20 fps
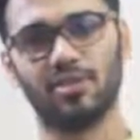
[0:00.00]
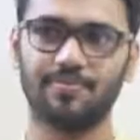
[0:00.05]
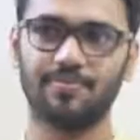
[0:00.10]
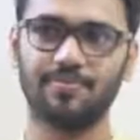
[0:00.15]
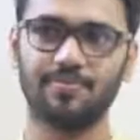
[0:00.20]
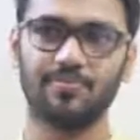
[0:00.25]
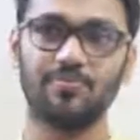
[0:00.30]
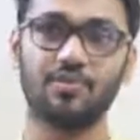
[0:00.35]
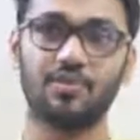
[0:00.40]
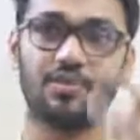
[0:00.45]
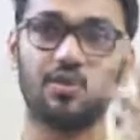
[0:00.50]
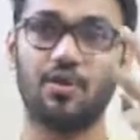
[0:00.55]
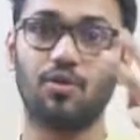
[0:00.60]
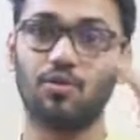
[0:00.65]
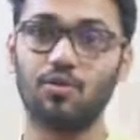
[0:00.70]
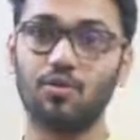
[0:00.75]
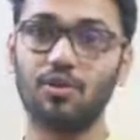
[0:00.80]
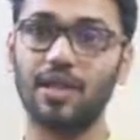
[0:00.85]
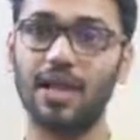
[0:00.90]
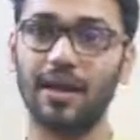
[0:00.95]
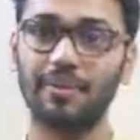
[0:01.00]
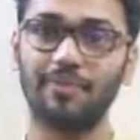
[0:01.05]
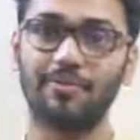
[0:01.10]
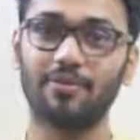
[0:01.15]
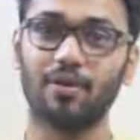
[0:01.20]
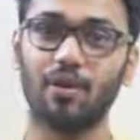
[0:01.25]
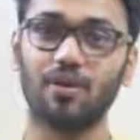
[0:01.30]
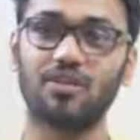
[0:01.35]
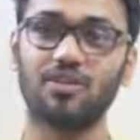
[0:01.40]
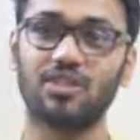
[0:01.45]
We have got a
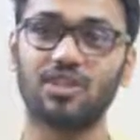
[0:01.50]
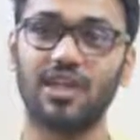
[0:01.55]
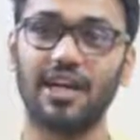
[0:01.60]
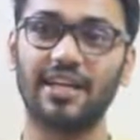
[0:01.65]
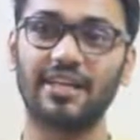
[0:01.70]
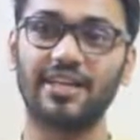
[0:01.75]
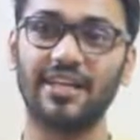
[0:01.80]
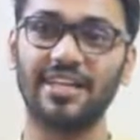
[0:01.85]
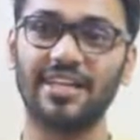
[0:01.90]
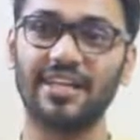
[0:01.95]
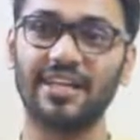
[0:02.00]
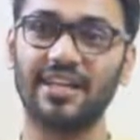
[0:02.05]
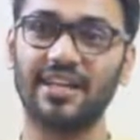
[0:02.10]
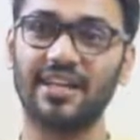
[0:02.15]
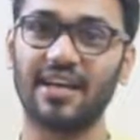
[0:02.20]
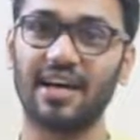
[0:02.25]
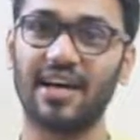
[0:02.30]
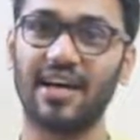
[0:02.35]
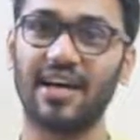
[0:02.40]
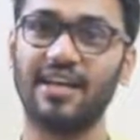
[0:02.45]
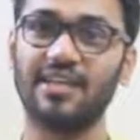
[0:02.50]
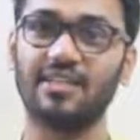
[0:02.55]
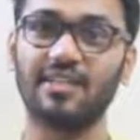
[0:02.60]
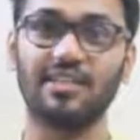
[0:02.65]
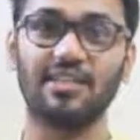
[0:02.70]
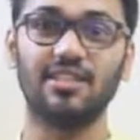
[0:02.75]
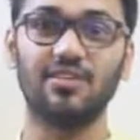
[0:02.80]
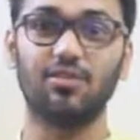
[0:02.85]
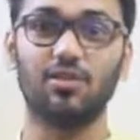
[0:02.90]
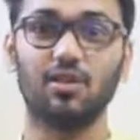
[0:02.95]
day and night
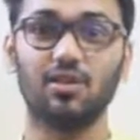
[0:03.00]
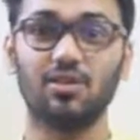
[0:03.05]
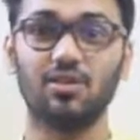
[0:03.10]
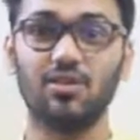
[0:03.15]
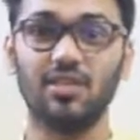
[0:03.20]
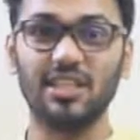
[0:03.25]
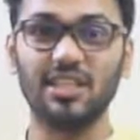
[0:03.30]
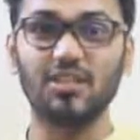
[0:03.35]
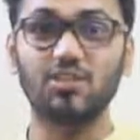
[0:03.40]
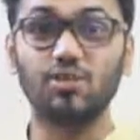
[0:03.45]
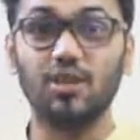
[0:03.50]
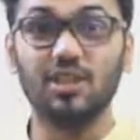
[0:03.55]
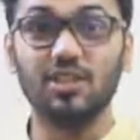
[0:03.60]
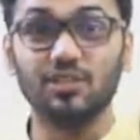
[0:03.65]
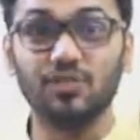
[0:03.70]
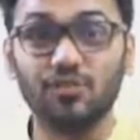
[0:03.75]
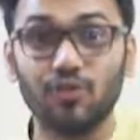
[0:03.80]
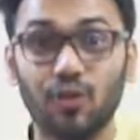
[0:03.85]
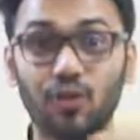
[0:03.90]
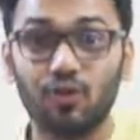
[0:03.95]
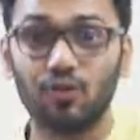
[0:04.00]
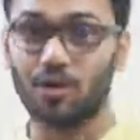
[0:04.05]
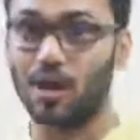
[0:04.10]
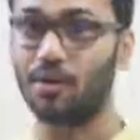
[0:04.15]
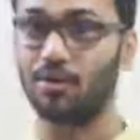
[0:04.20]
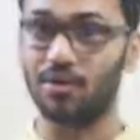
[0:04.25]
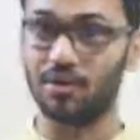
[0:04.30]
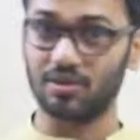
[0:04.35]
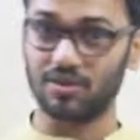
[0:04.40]
in 24 hours, right?